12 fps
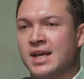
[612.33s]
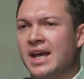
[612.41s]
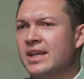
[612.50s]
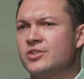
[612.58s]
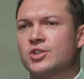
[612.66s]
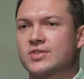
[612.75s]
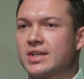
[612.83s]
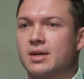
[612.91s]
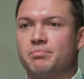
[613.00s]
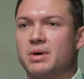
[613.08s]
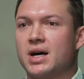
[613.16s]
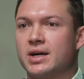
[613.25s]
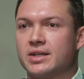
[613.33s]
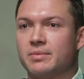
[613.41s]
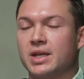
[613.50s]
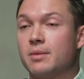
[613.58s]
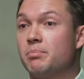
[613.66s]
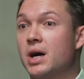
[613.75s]
And just like a bond,
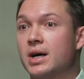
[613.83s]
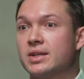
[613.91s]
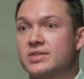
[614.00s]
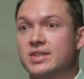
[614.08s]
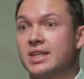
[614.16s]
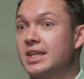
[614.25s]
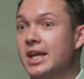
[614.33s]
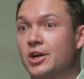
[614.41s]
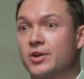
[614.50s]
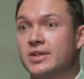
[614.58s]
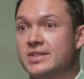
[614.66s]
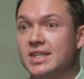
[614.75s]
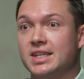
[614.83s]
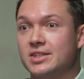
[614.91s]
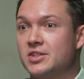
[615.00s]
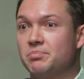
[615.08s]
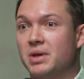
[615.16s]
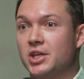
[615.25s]
a bond isn't guaranteed
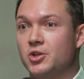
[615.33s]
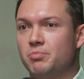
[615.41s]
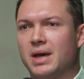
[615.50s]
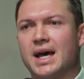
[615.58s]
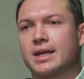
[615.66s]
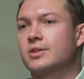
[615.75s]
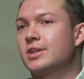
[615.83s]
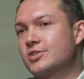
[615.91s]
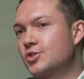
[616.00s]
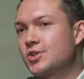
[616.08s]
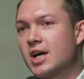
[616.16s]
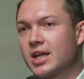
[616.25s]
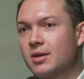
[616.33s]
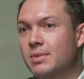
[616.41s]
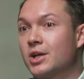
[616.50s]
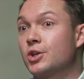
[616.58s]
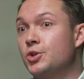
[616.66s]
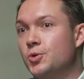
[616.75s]
to pay you back unless you're talking
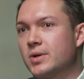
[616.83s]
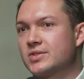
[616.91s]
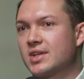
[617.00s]
about a U.S.